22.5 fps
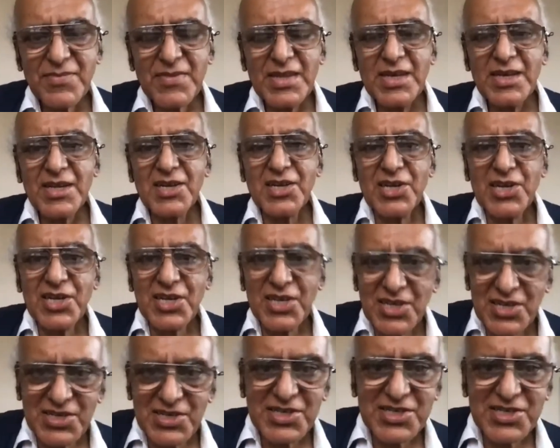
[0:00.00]

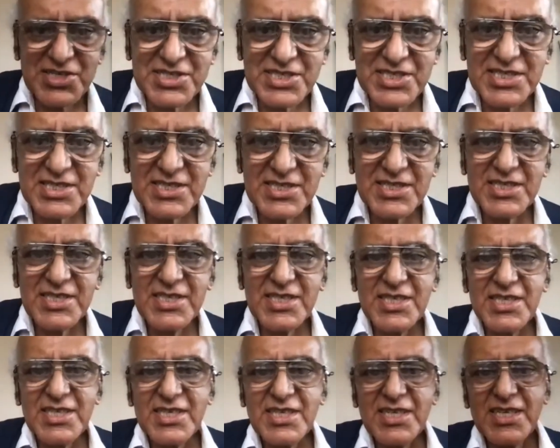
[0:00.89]
learners
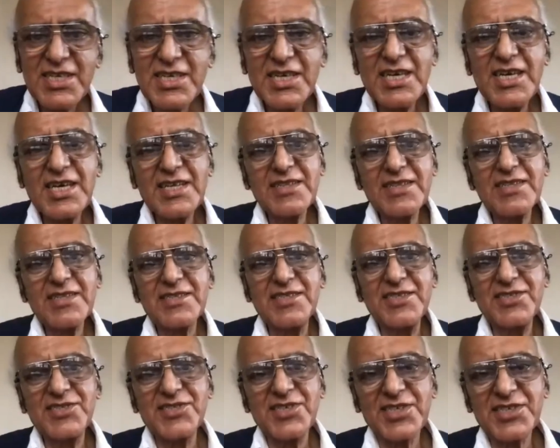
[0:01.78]
and the
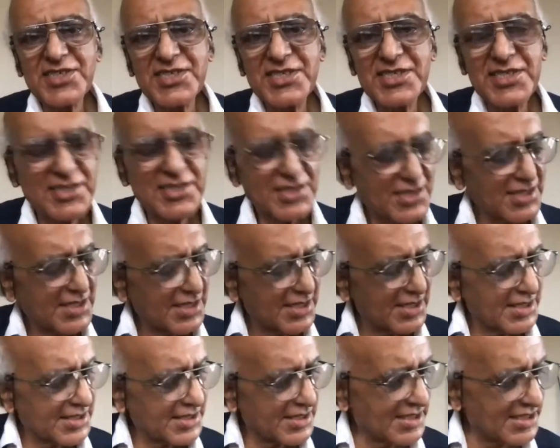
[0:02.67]
teachers.
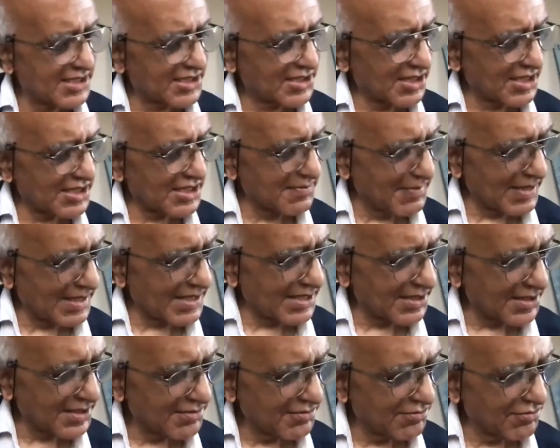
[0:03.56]
This such
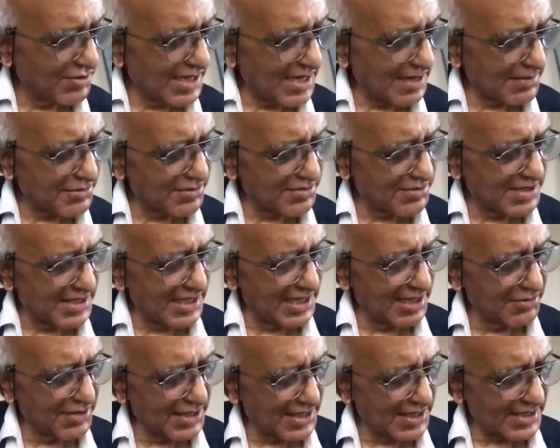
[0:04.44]
method, we have to
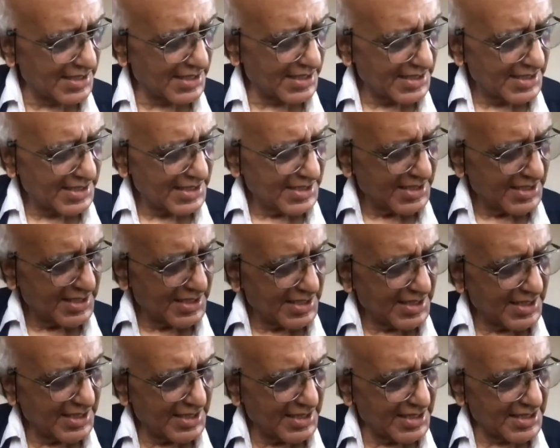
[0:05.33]
deal with
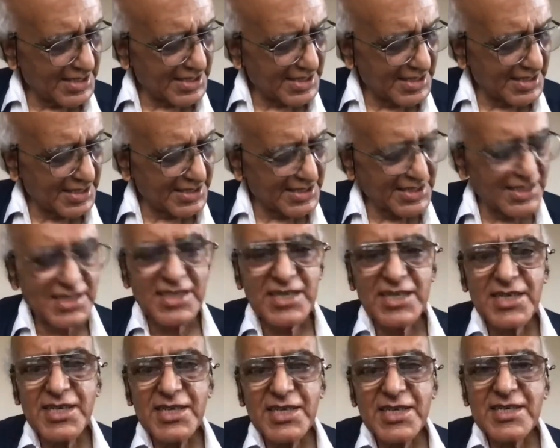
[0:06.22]
English teaching
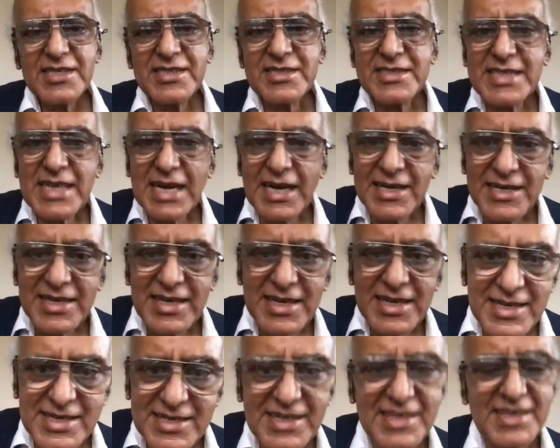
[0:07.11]

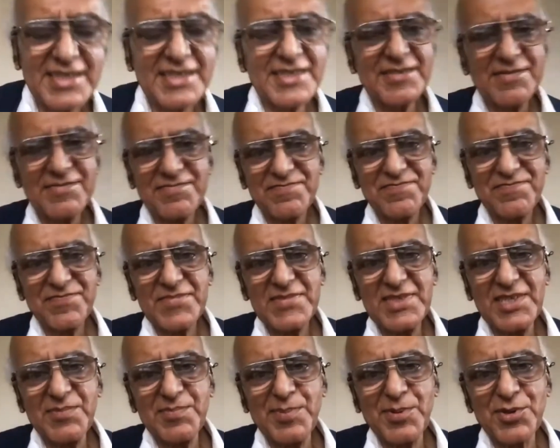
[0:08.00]
directly
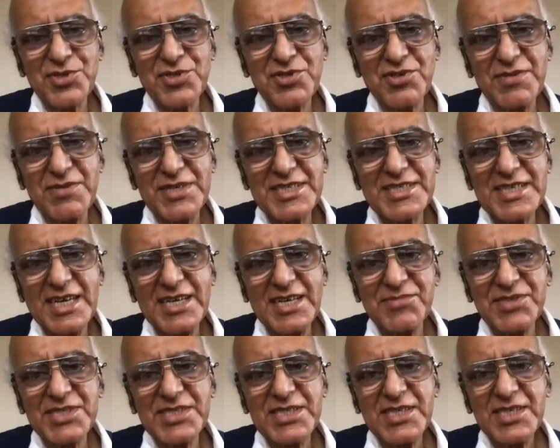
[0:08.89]
in post-COVID
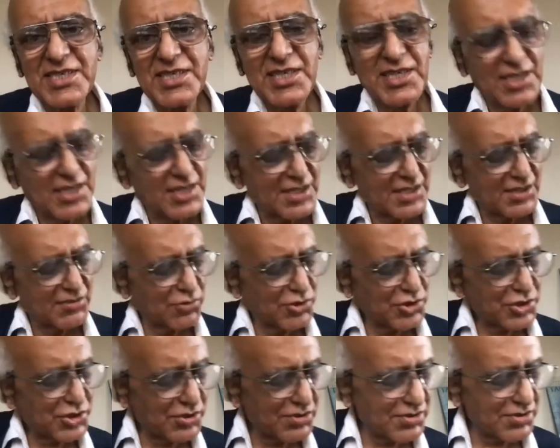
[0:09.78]
times. We
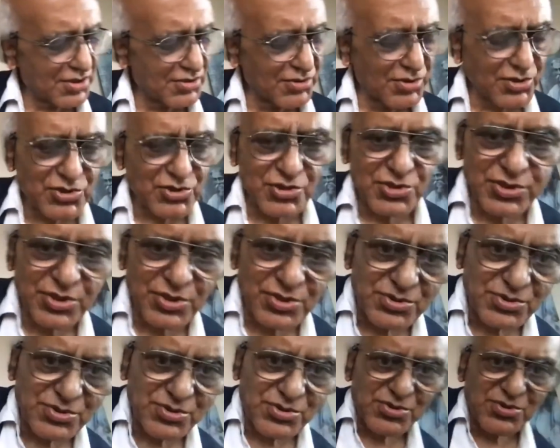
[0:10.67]
should not go
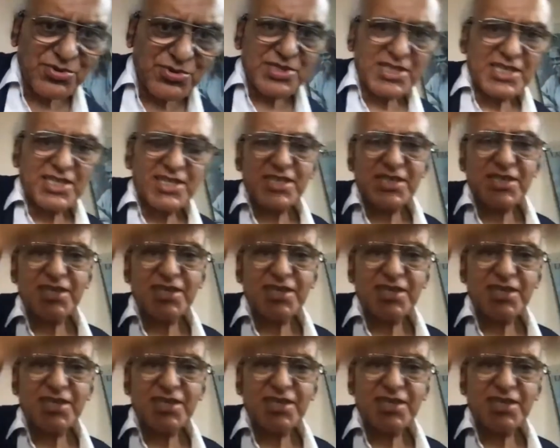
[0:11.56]
through the